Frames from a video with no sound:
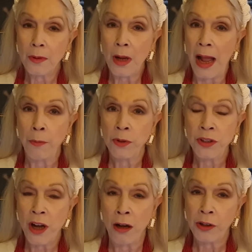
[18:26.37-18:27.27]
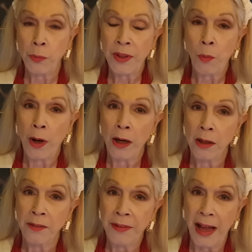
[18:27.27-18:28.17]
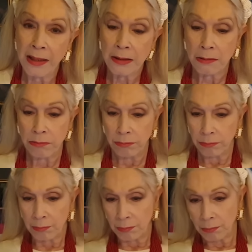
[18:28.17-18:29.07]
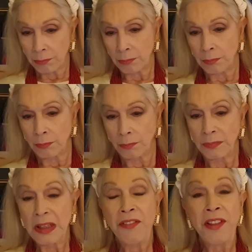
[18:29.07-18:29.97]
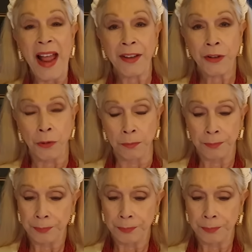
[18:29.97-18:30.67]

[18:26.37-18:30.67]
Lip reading: I wouldn't argue with a word of that. Thank you.